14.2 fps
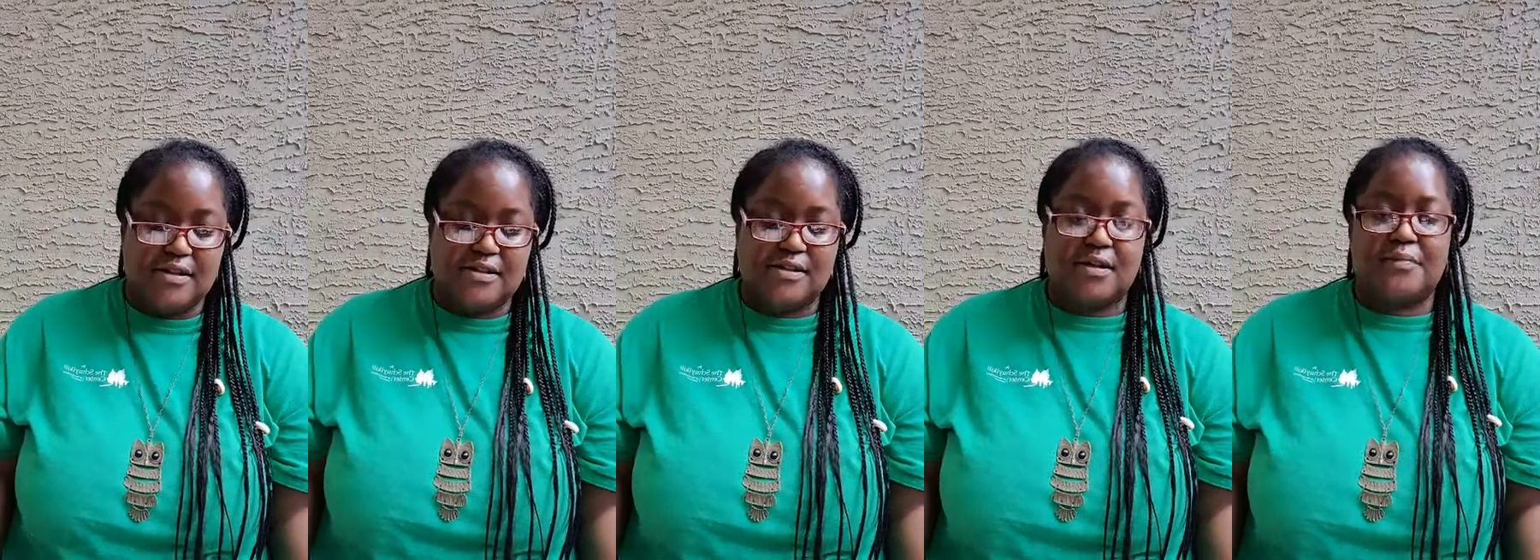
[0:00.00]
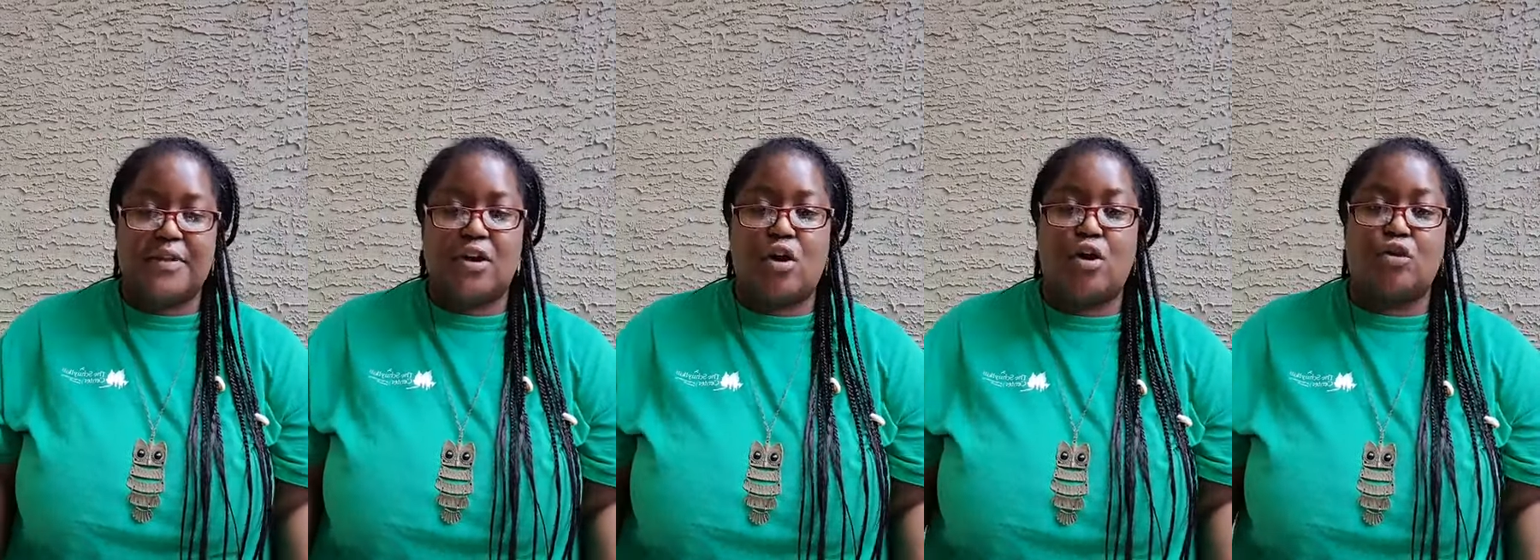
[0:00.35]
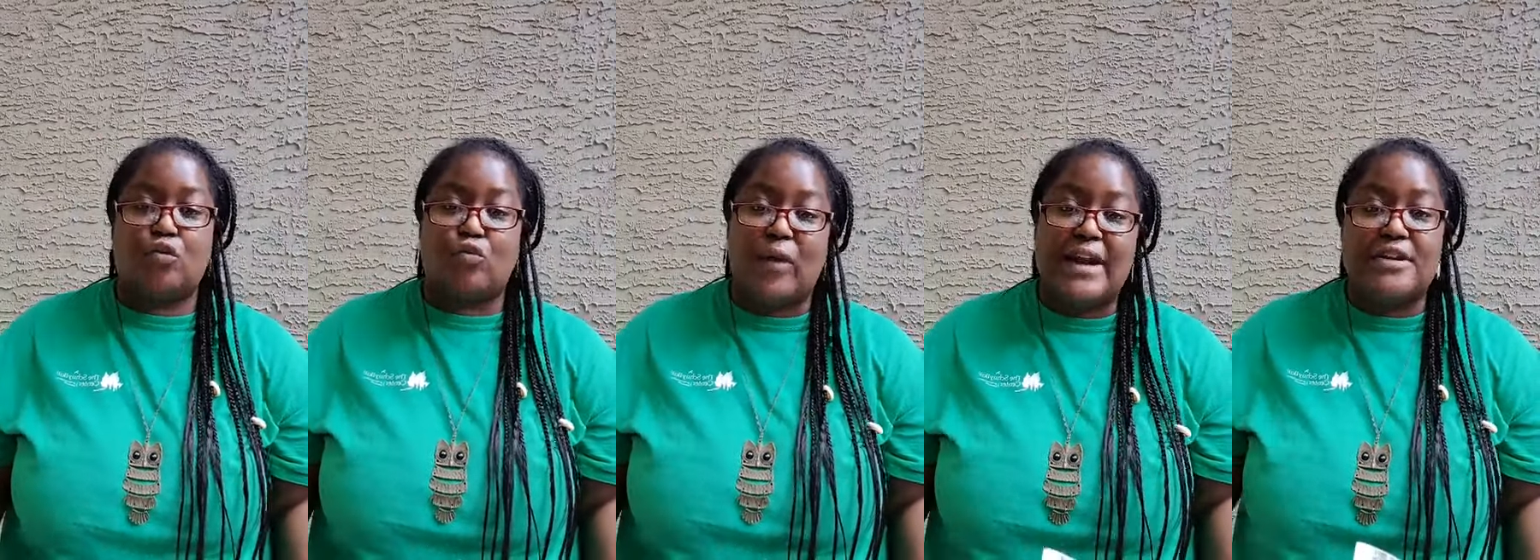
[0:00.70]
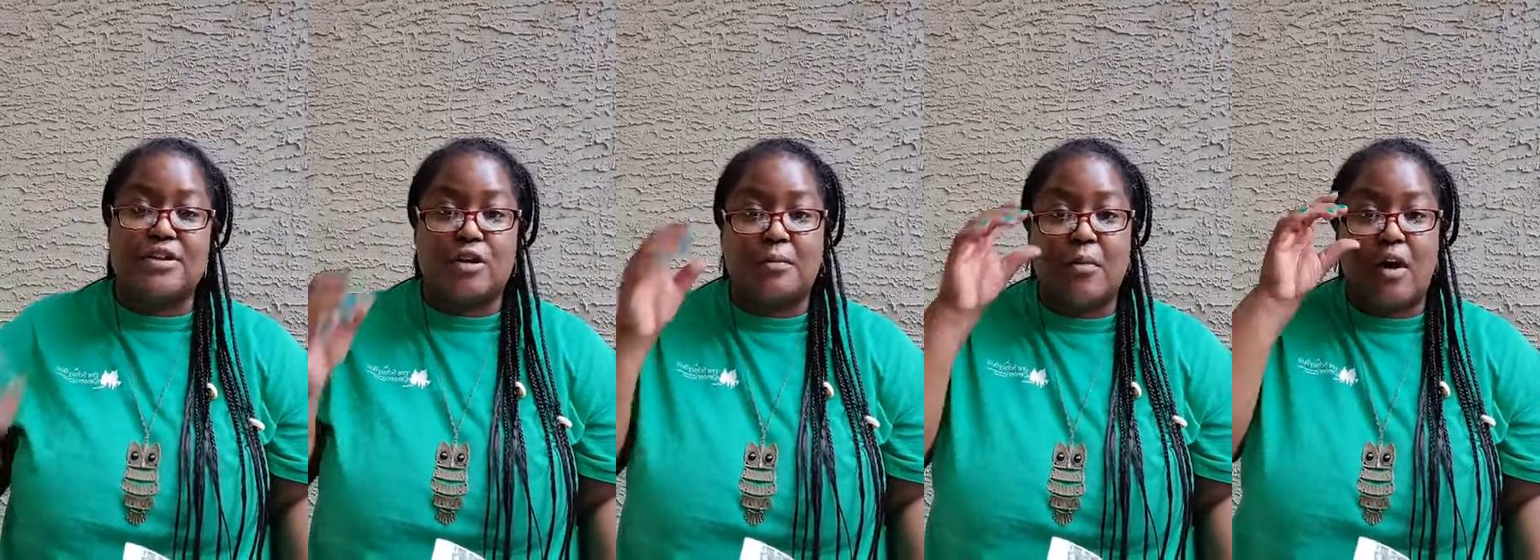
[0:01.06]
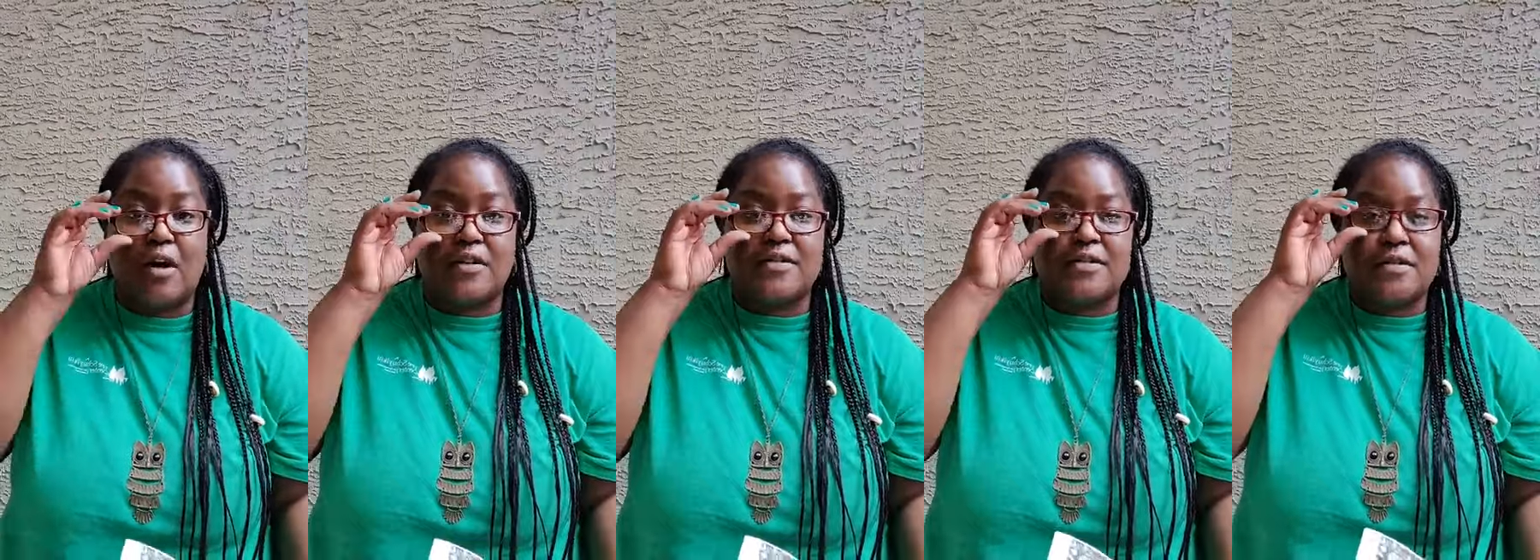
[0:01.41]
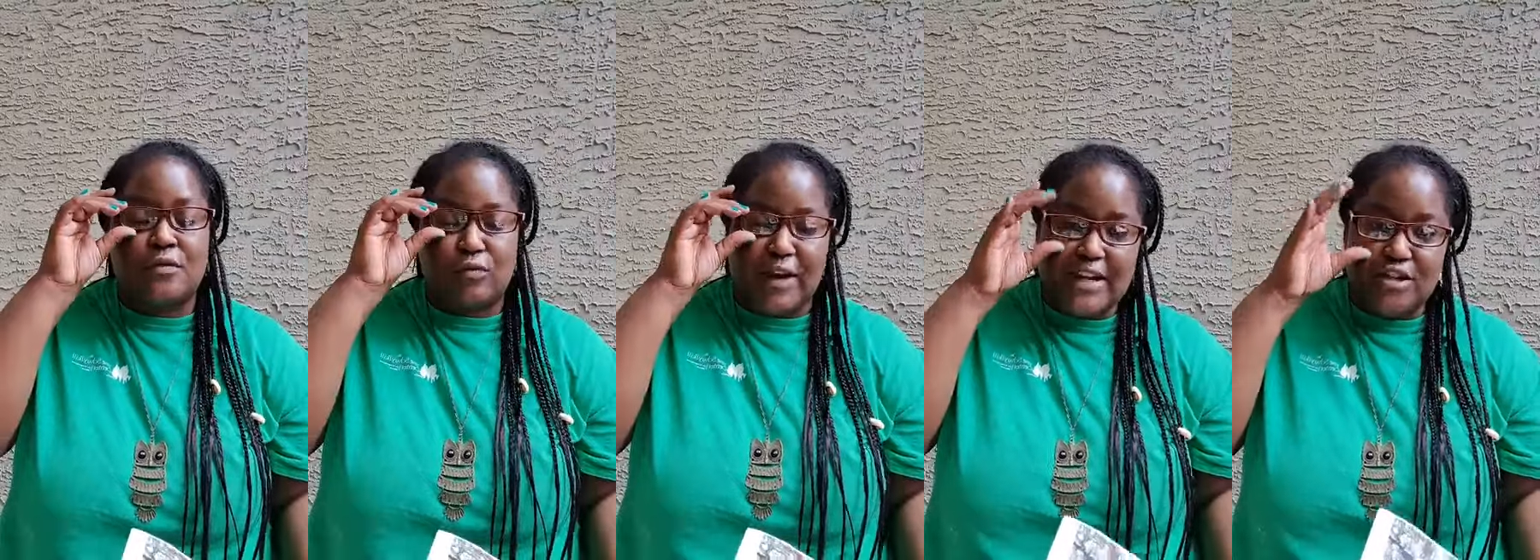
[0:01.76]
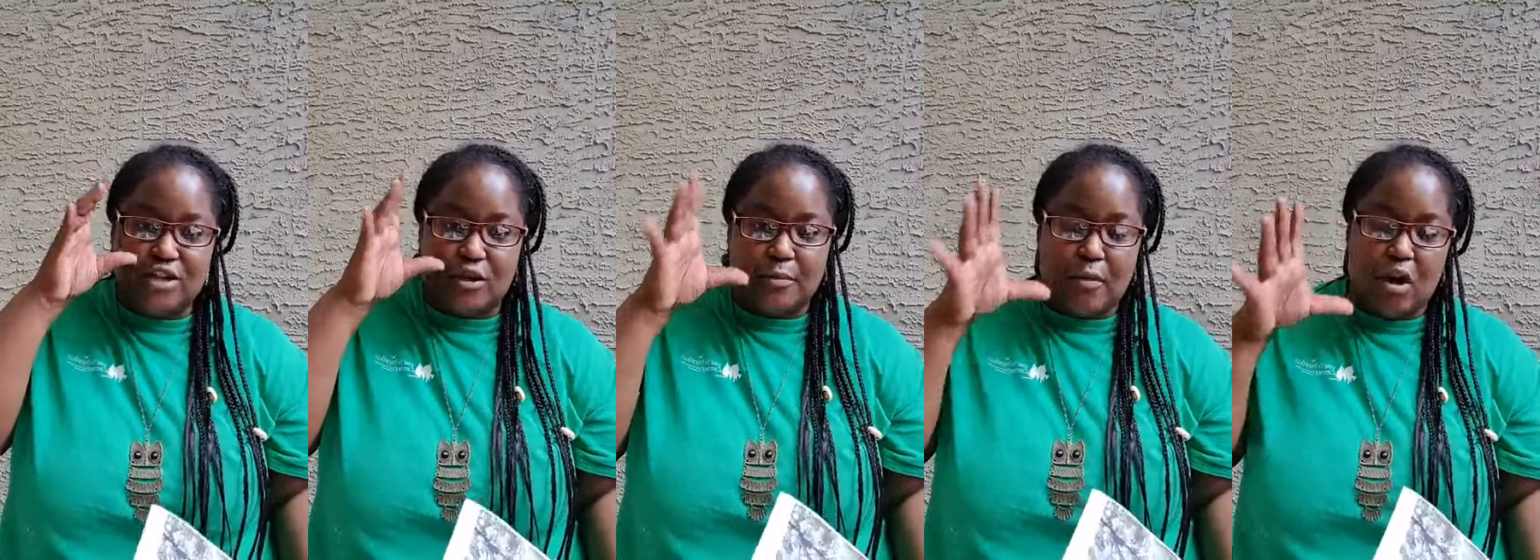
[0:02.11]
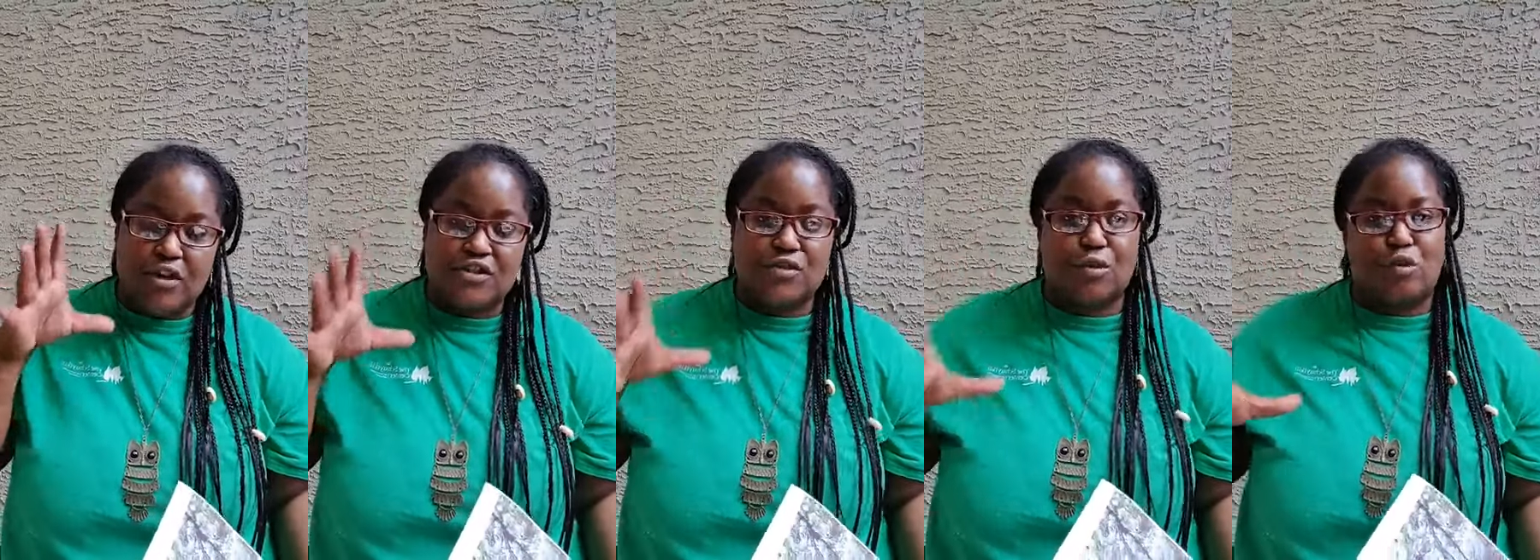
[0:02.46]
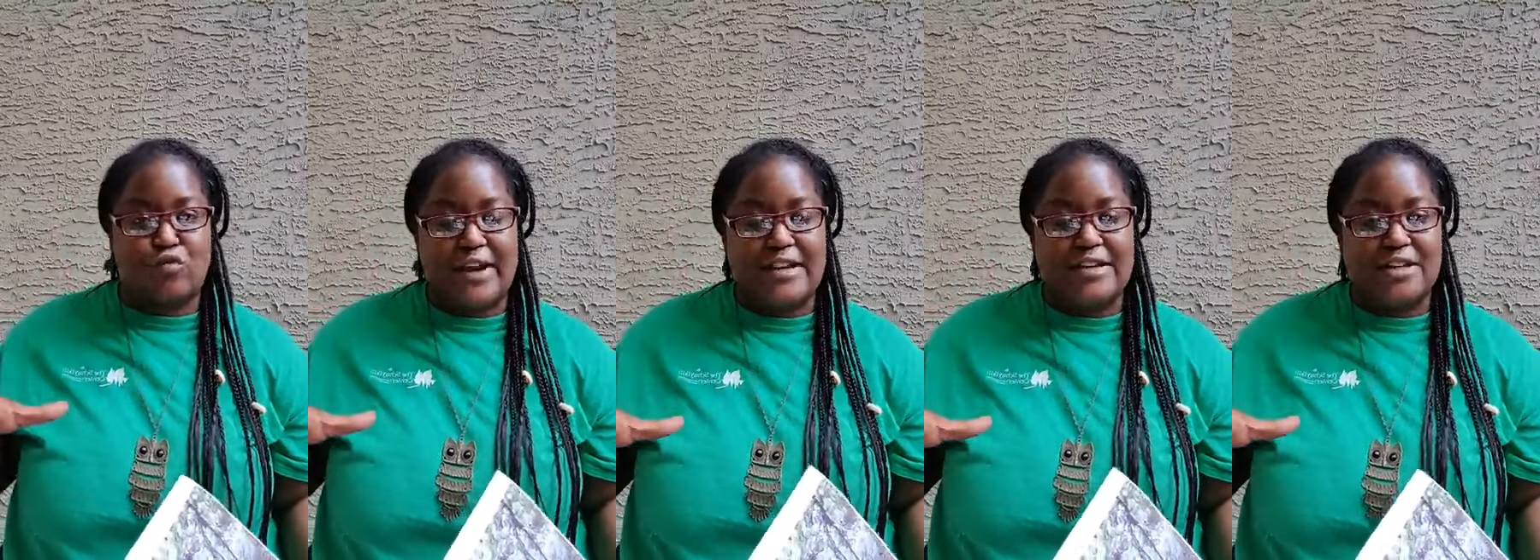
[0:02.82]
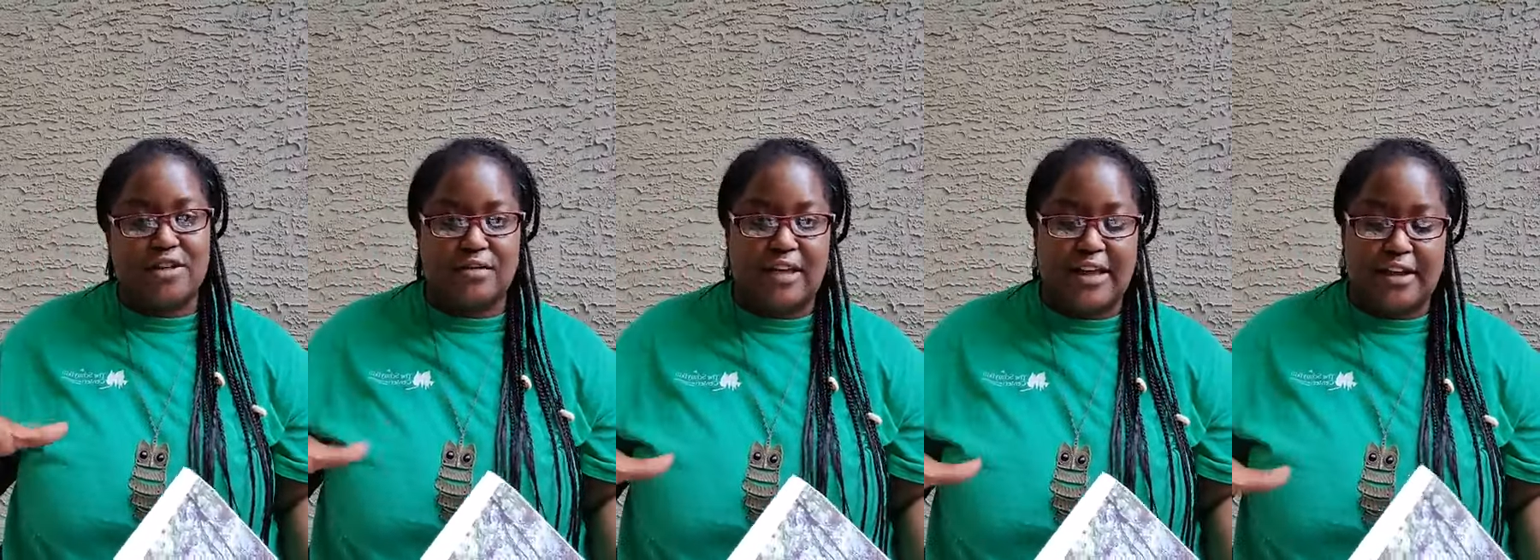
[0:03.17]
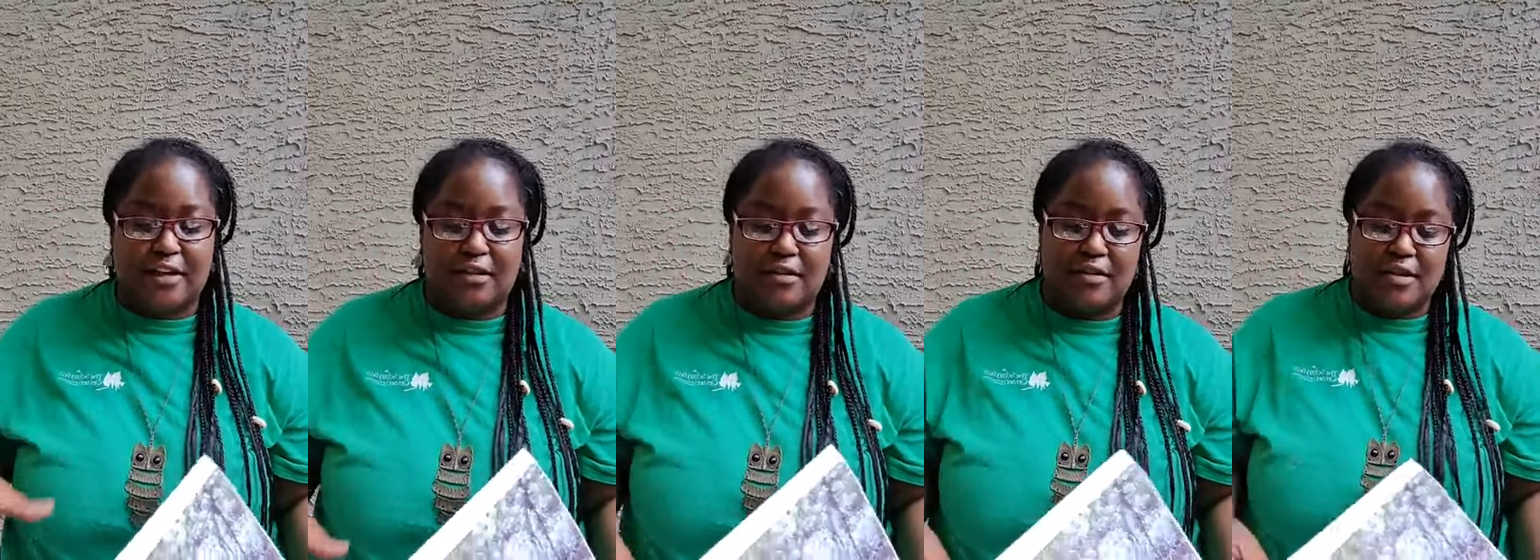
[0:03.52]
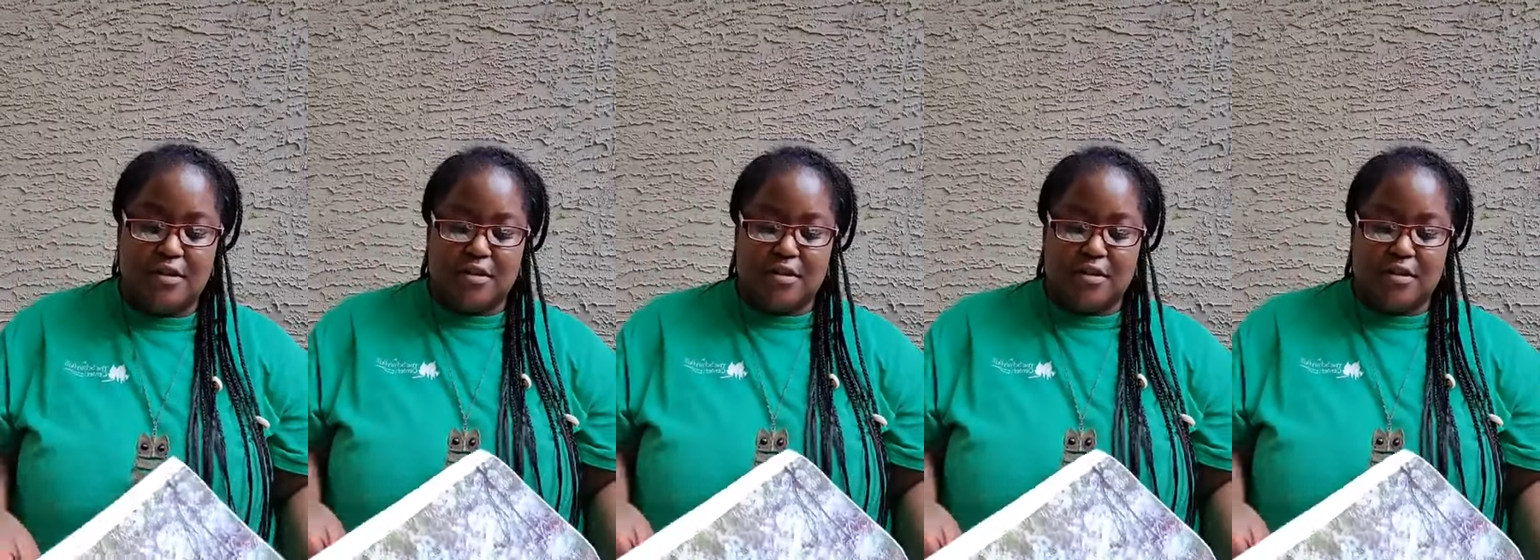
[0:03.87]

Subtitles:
something called reindeer moss or reindeer lichen.